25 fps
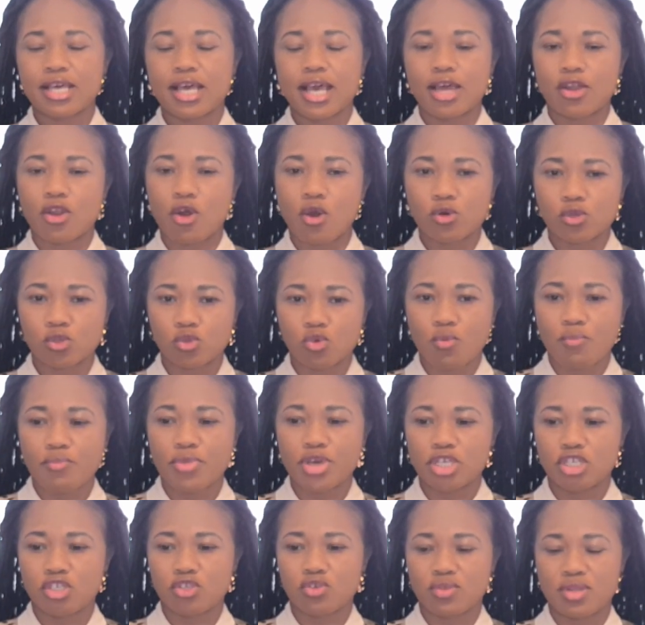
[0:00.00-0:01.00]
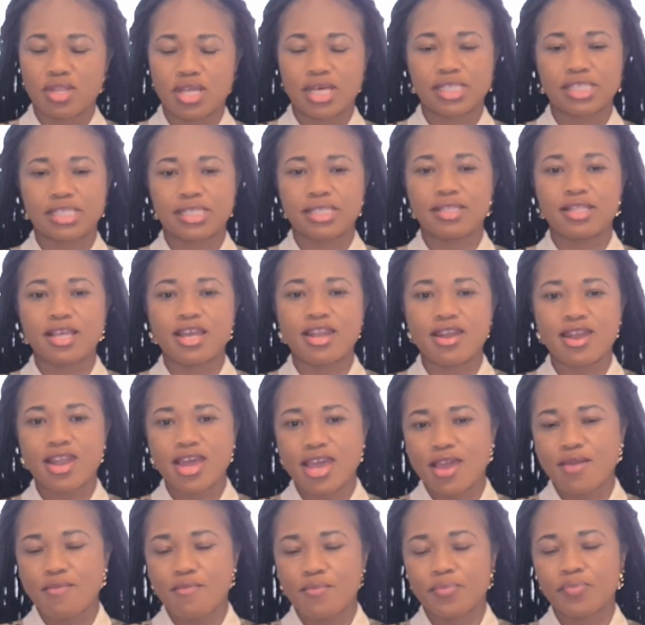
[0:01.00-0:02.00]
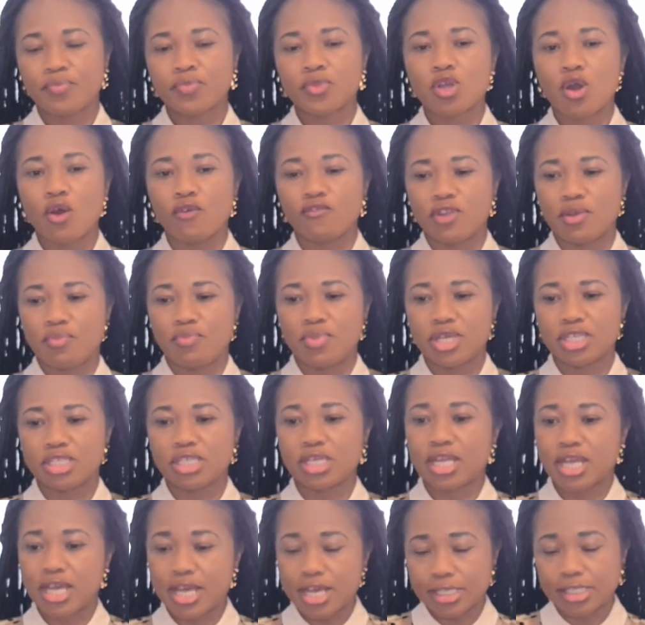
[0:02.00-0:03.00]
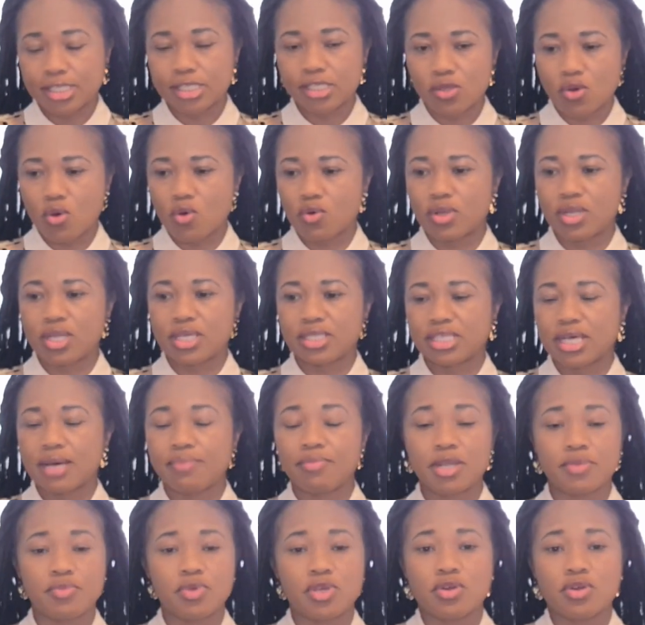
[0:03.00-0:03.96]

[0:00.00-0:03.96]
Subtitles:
And also make sure that the name of the patient is on the tablet,